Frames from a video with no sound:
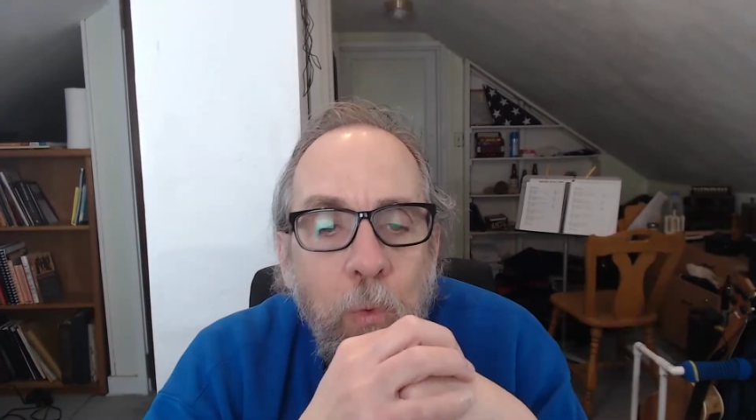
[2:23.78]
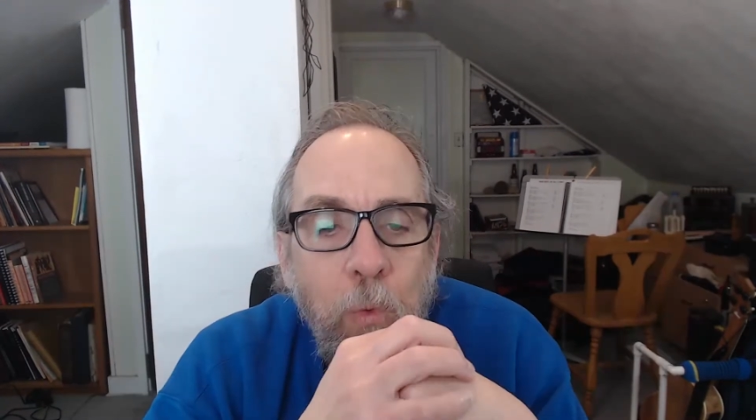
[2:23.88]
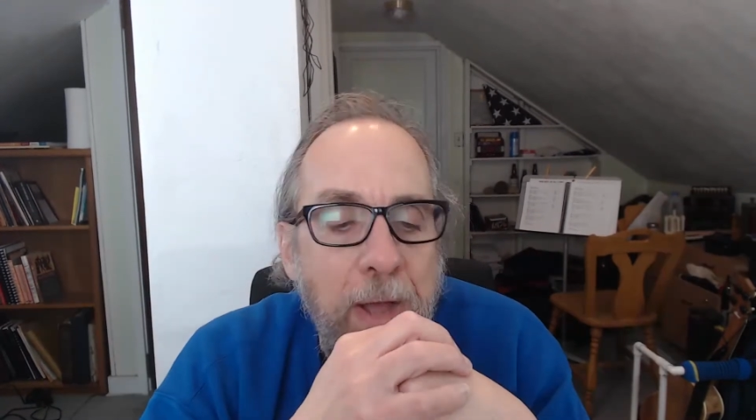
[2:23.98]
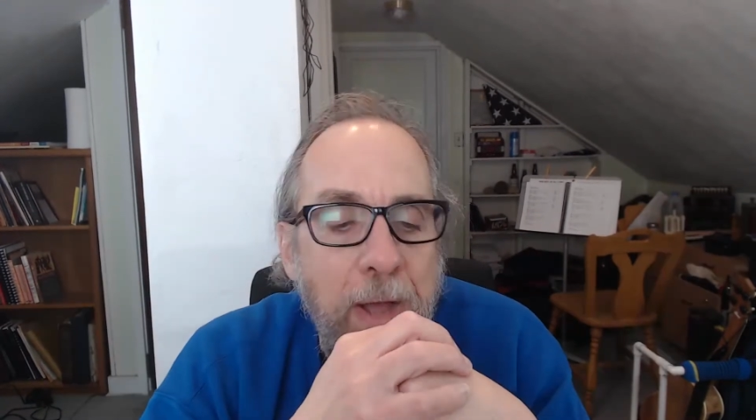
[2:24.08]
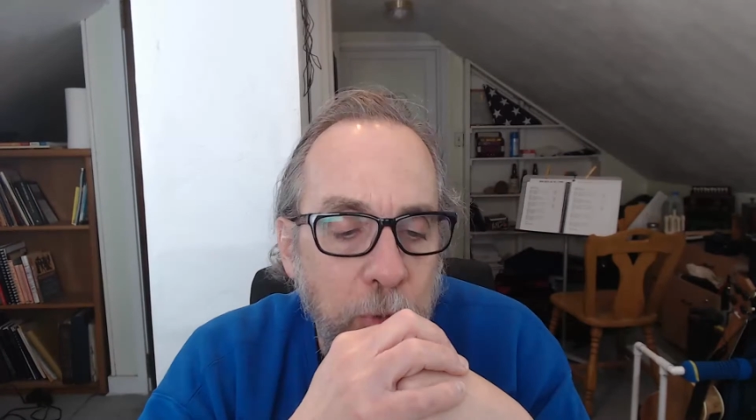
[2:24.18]

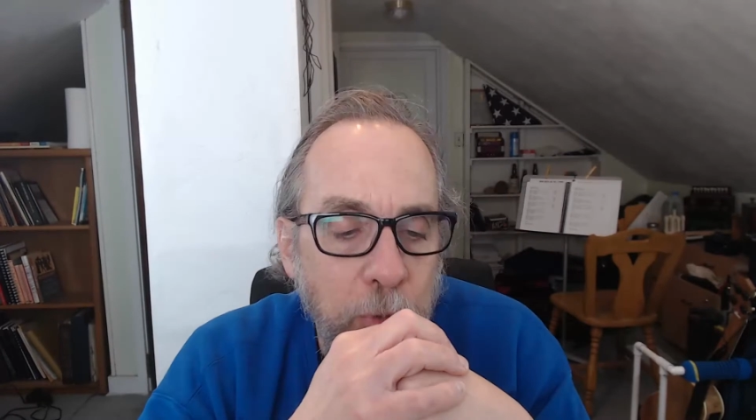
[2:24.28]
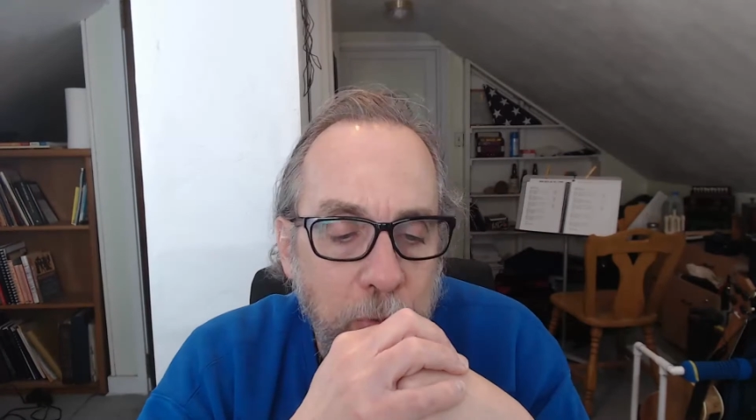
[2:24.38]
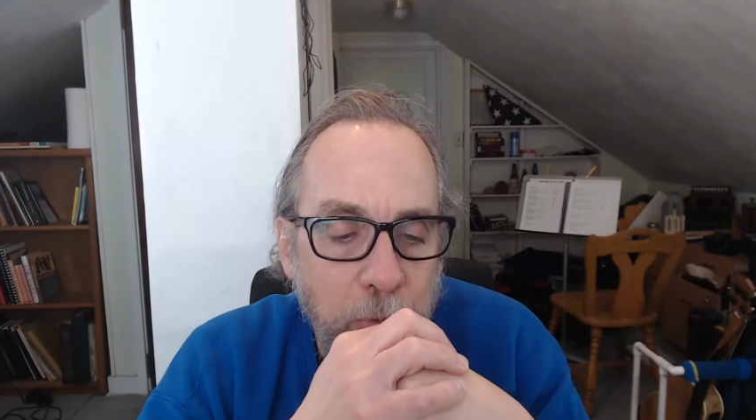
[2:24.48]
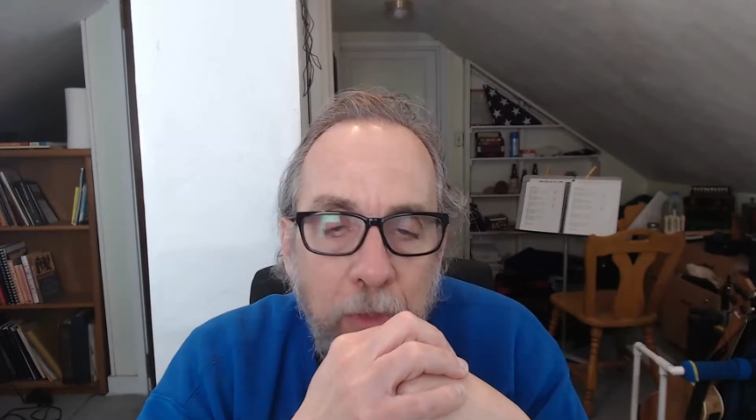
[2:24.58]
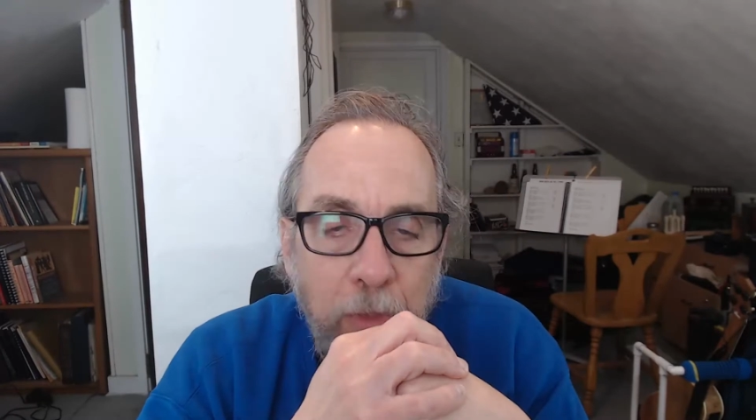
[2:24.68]
module to
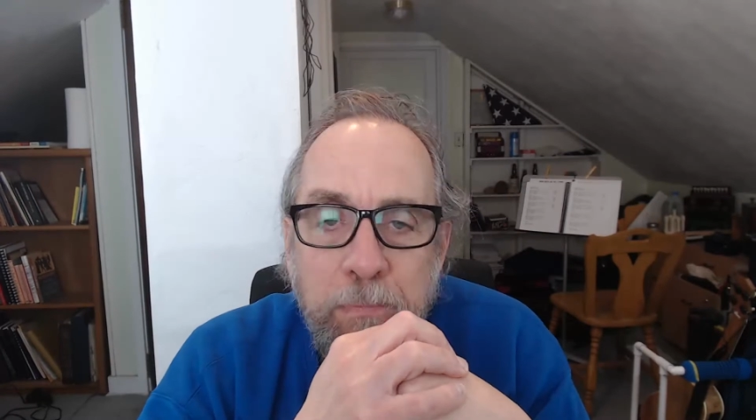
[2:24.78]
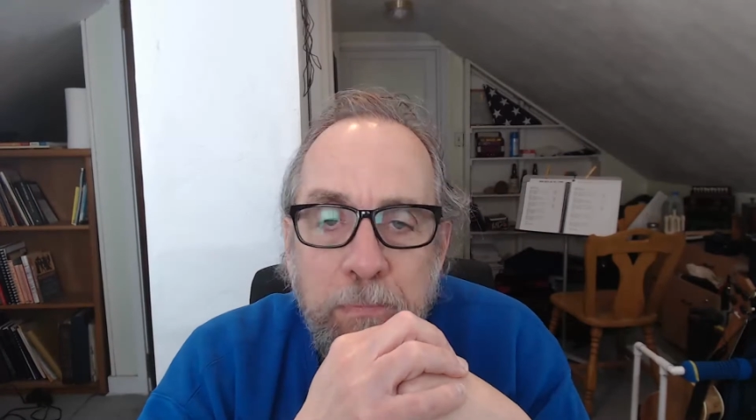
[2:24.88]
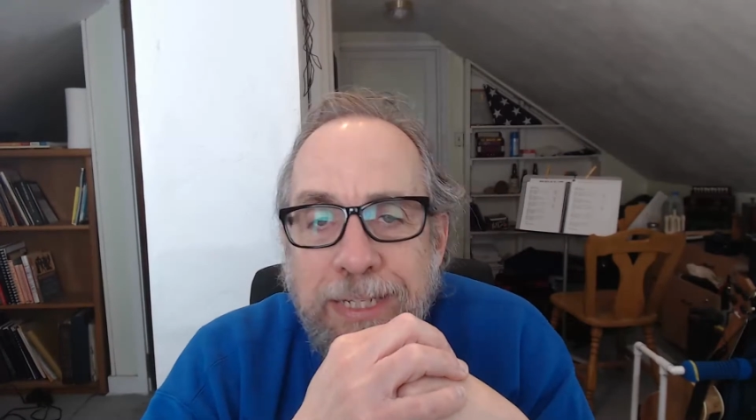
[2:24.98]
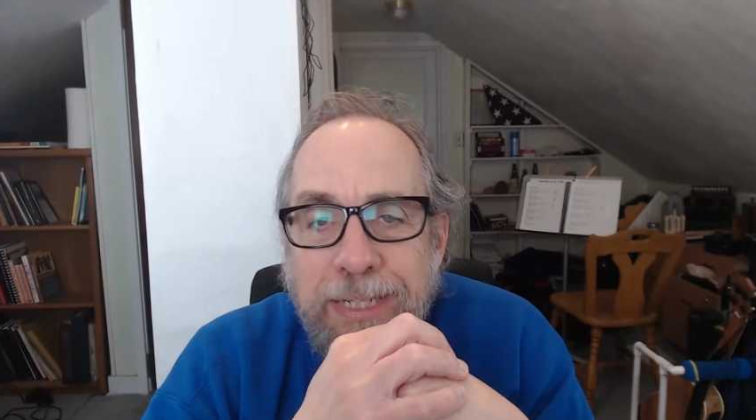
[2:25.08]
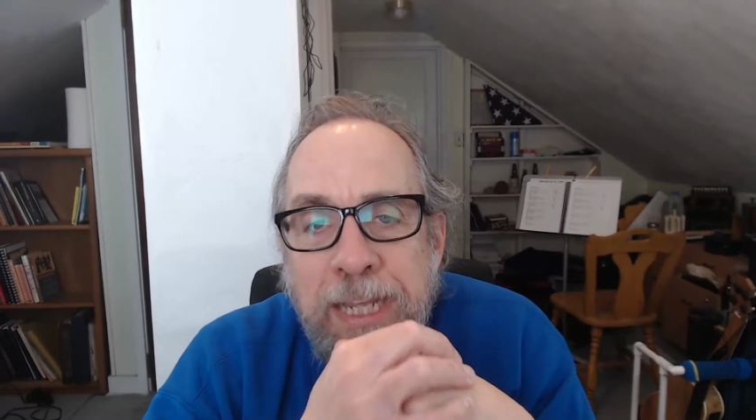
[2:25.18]
another, but a
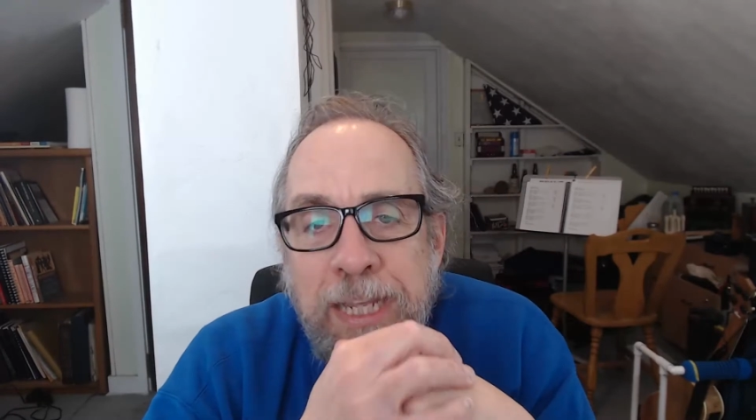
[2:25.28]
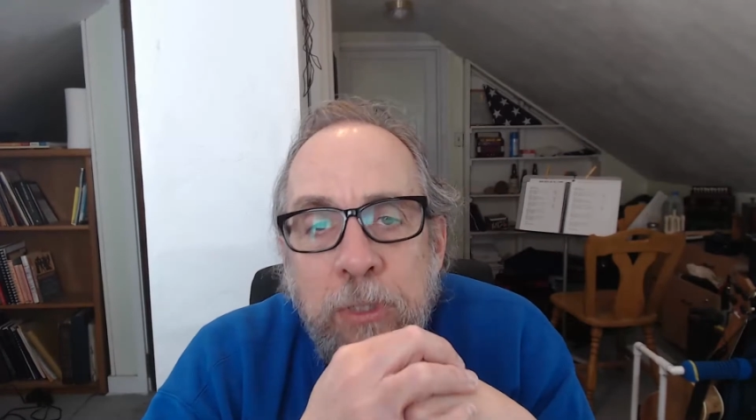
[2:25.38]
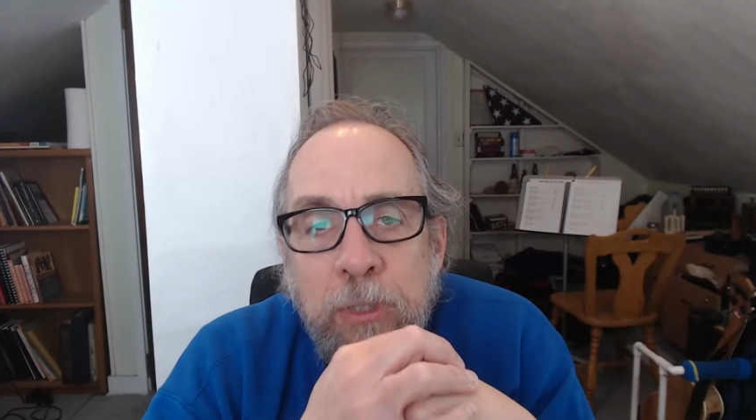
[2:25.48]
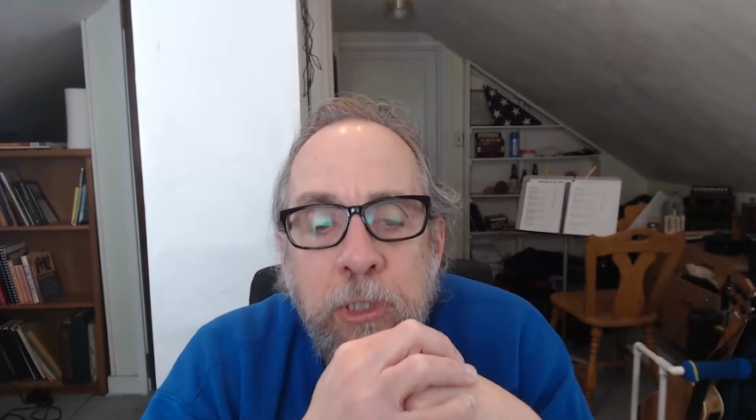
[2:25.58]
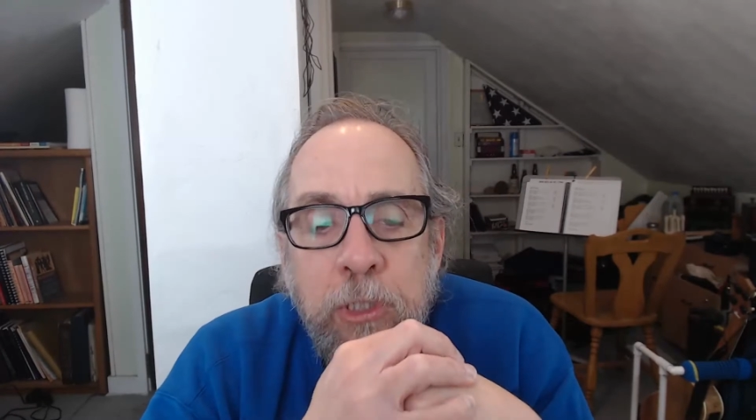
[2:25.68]

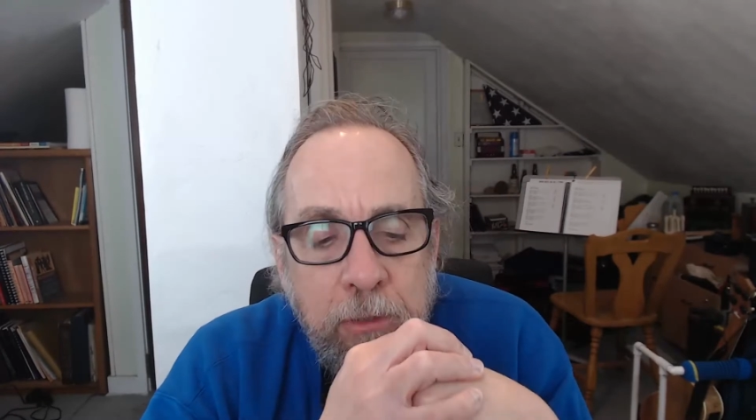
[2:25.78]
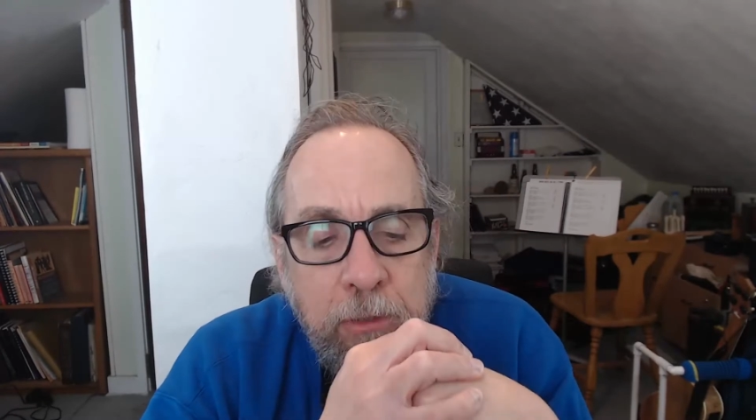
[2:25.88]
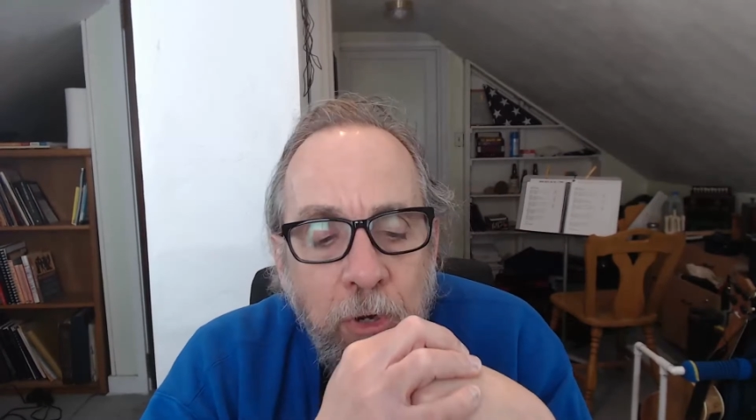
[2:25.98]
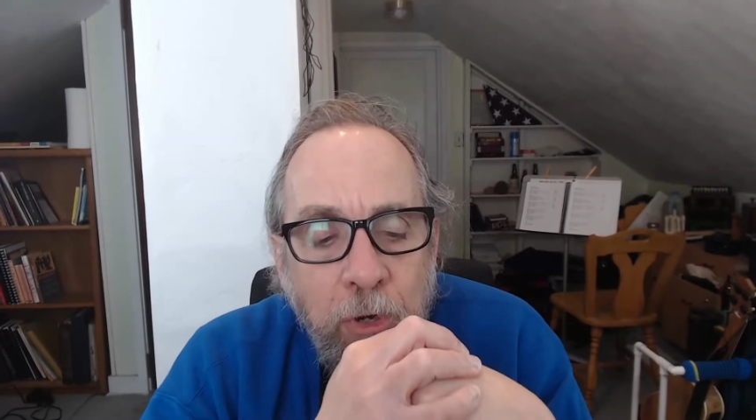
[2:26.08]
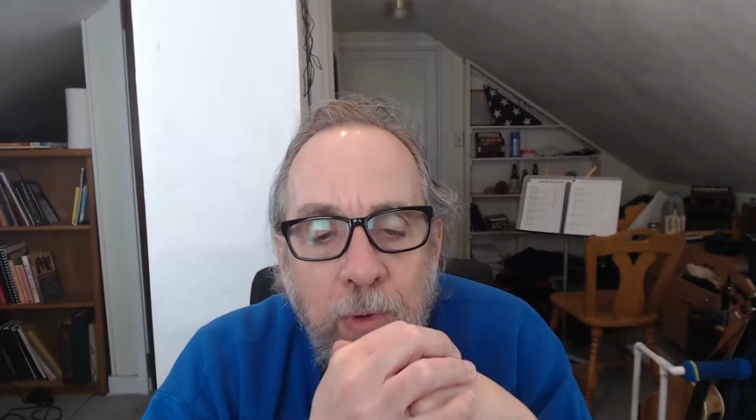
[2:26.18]
typical
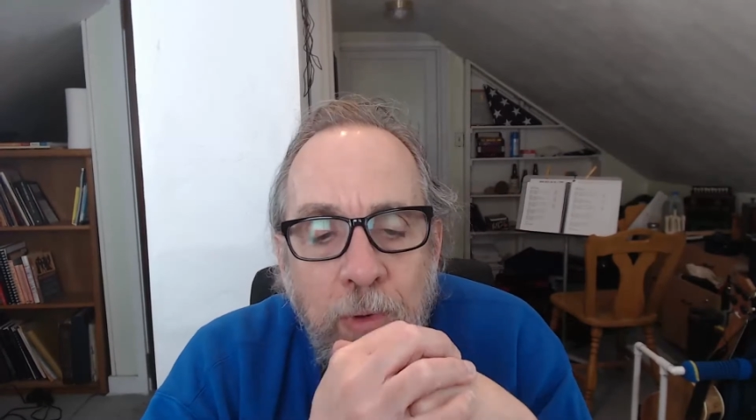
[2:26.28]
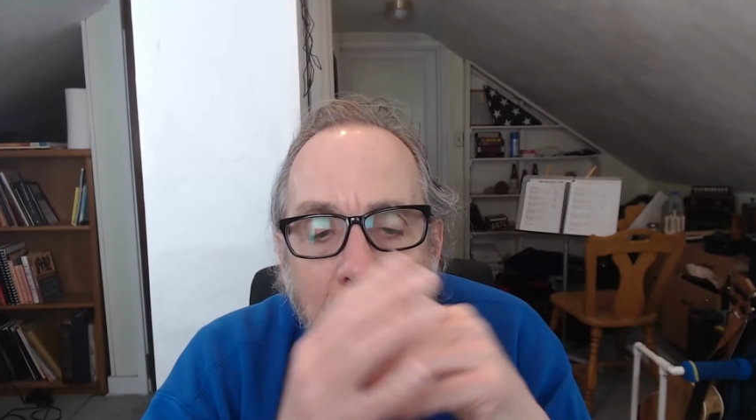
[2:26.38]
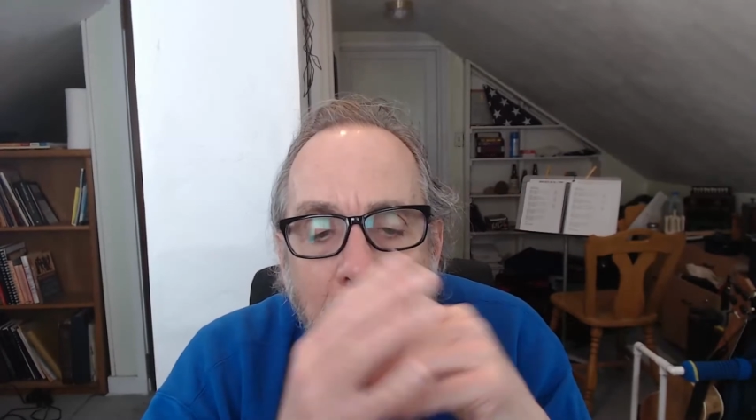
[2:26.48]
Eurorack